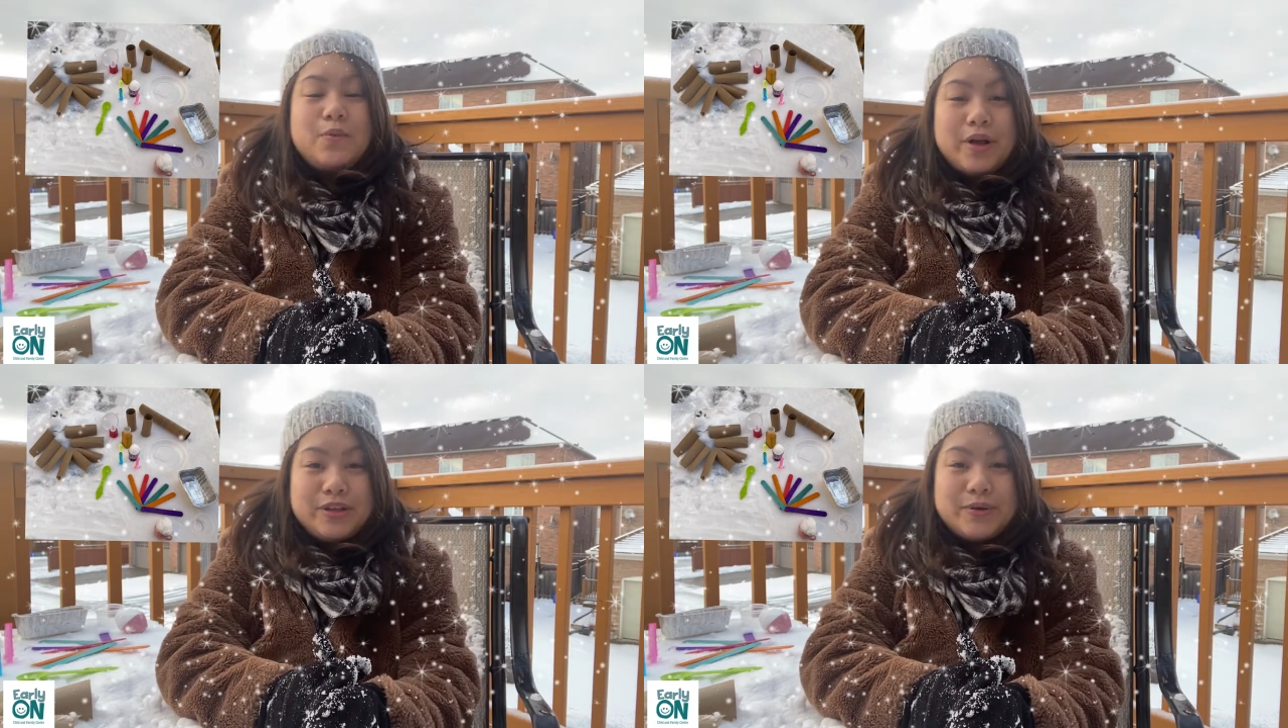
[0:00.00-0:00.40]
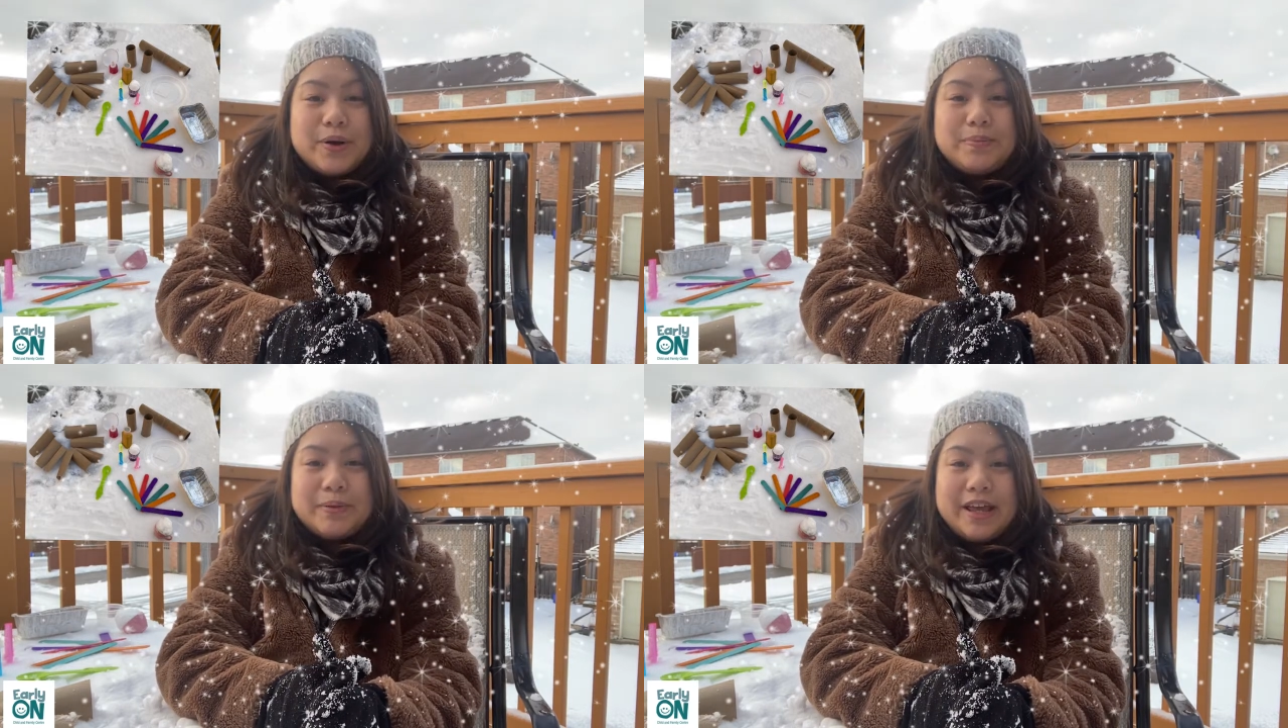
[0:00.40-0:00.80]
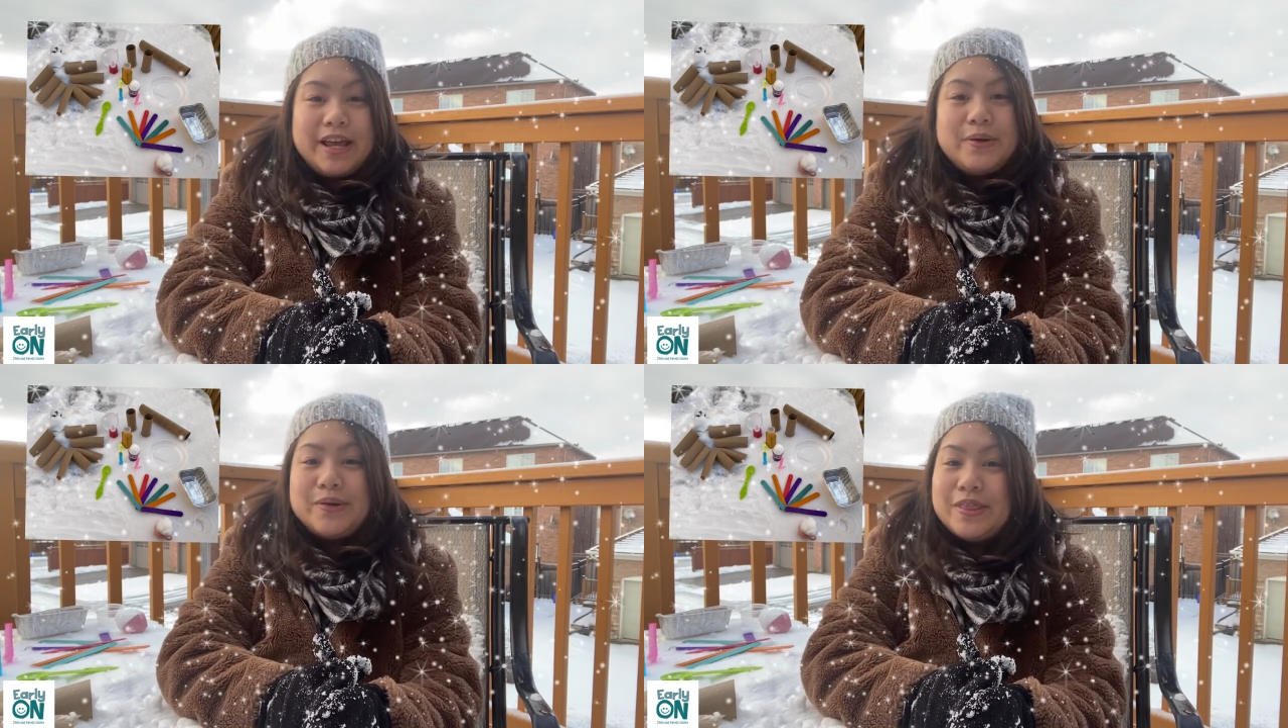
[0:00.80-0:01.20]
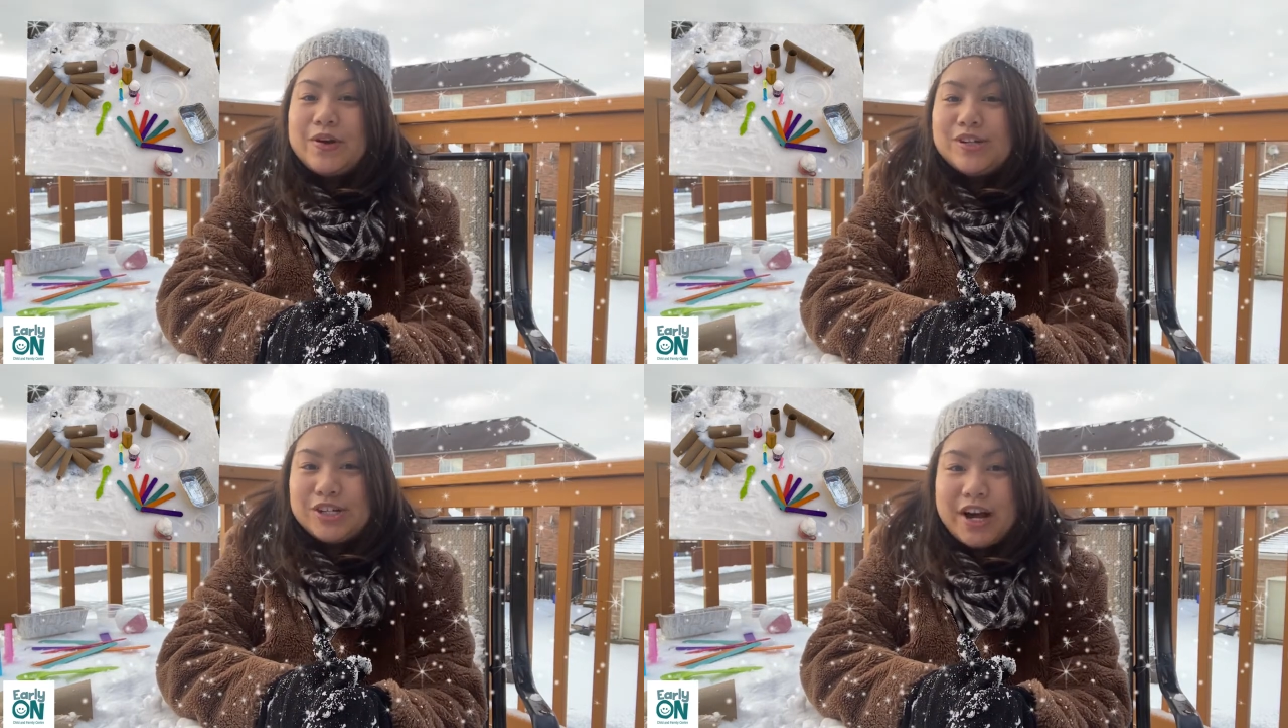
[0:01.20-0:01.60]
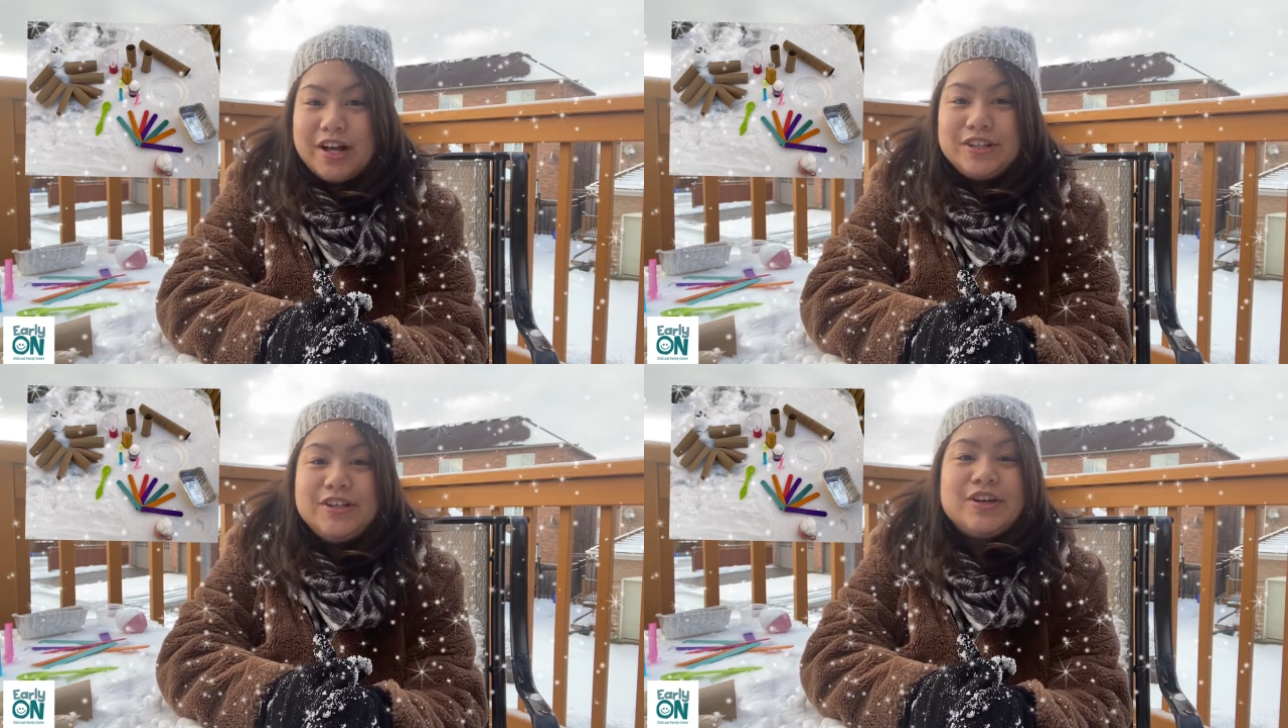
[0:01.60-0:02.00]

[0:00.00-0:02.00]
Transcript: When you are playing with your child,